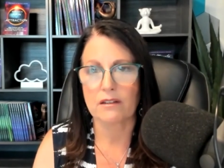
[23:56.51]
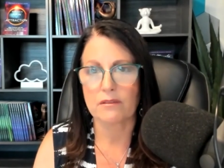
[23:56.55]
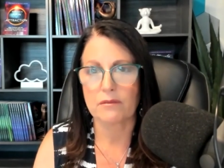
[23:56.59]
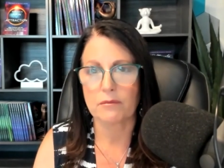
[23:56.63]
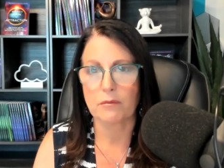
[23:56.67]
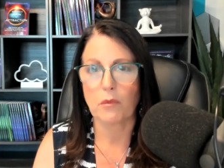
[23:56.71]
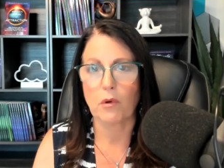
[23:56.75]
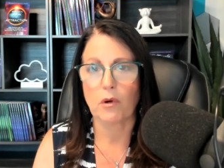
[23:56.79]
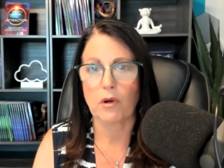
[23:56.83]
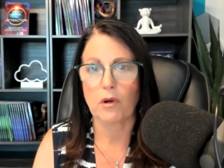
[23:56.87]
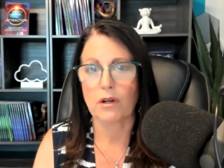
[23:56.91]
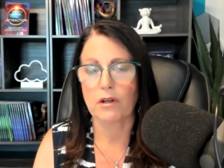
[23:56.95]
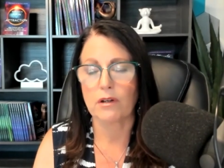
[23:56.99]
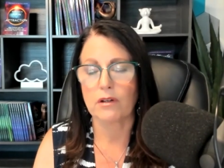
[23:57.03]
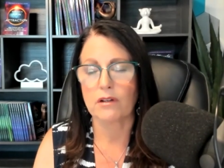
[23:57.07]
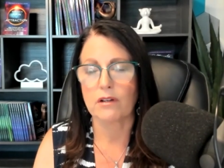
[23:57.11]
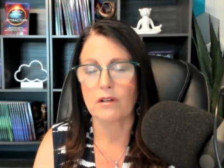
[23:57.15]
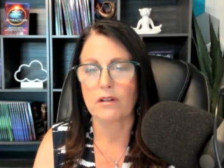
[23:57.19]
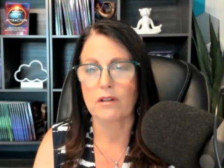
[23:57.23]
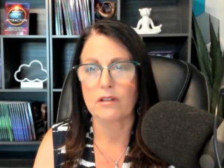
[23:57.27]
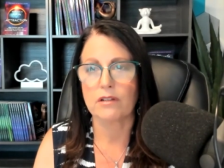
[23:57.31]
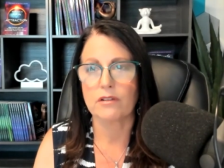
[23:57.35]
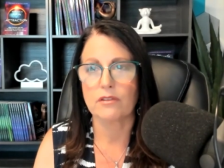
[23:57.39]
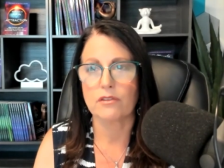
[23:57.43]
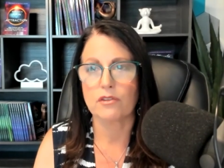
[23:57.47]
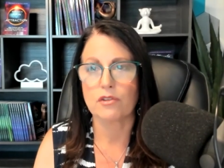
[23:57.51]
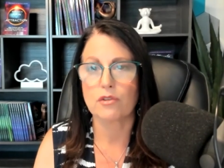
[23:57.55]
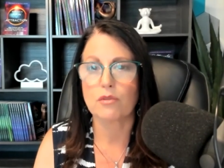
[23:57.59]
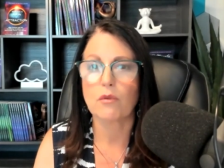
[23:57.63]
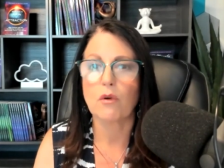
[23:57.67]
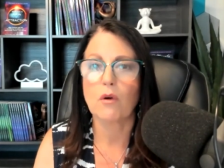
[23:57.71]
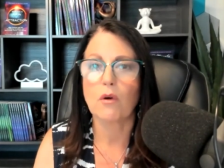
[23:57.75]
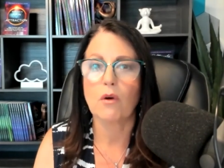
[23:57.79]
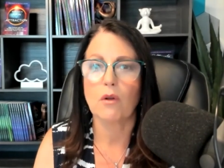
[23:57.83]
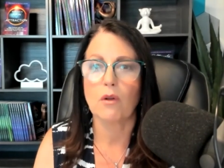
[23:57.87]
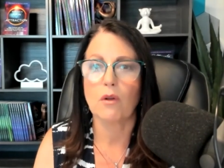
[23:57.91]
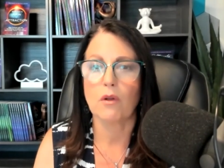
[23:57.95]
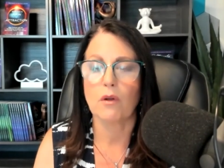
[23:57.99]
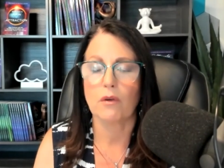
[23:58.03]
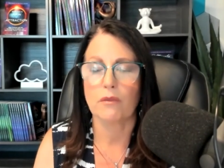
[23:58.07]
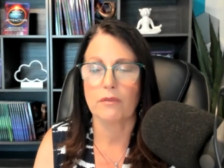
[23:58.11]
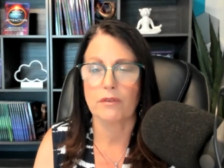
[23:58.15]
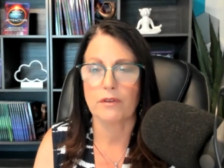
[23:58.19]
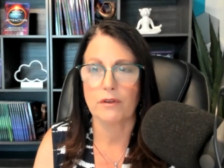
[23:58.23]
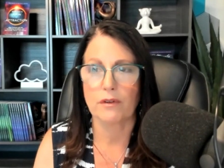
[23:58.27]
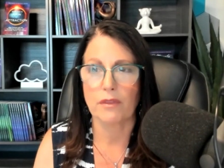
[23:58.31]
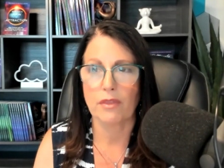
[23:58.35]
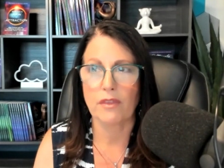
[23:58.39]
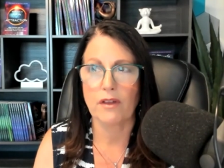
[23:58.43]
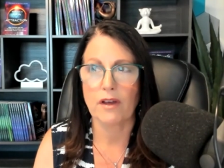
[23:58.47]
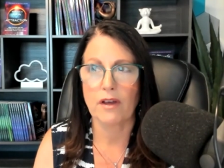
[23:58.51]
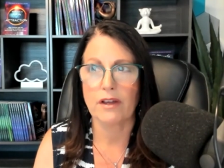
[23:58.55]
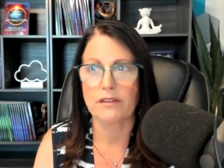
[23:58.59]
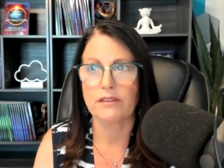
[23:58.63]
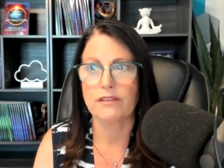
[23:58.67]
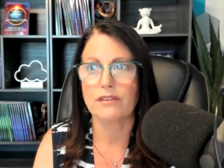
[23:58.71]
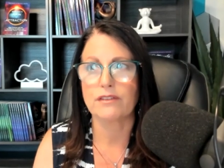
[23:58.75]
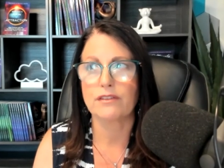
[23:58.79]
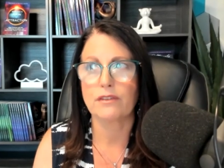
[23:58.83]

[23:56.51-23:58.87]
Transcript: more control over your thoughts